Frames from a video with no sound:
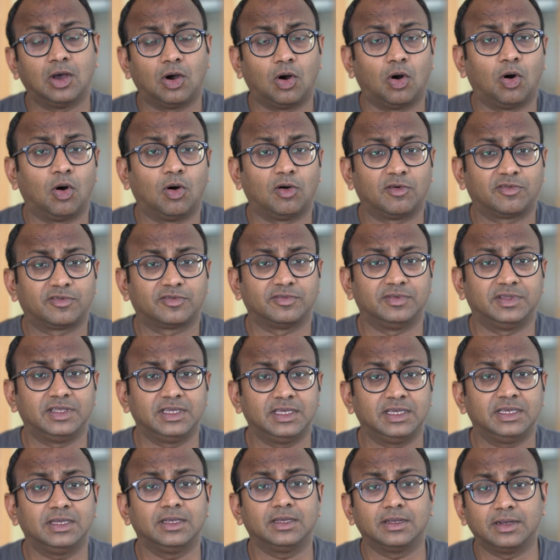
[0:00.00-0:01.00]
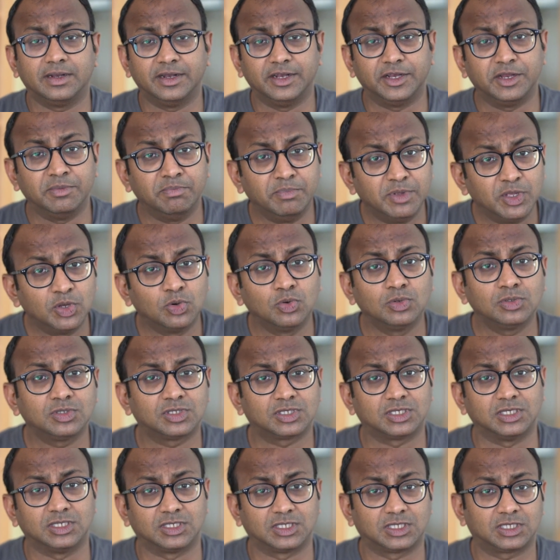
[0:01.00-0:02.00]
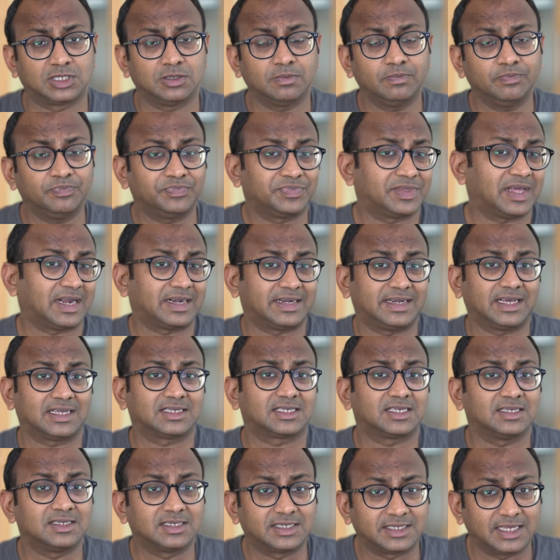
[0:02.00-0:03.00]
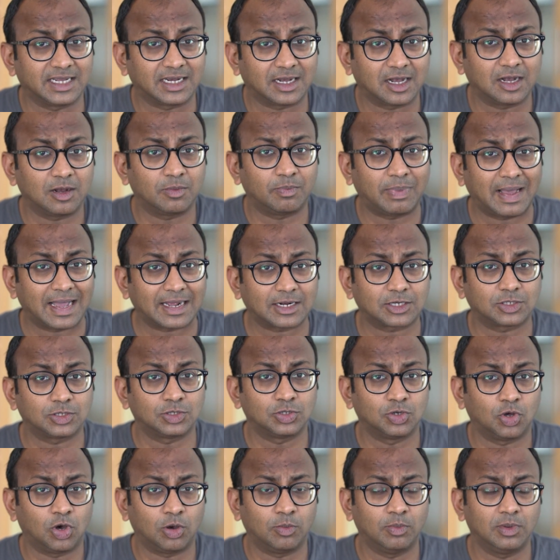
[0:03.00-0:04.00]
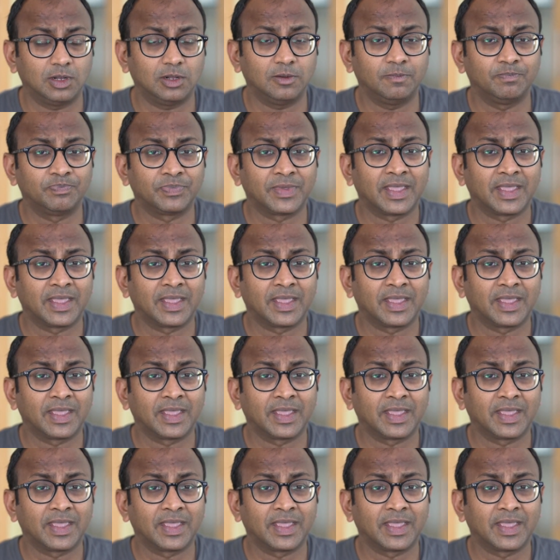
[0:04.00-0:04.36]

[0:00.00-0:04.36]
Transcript: of the immune system that doesn't settle back to normal.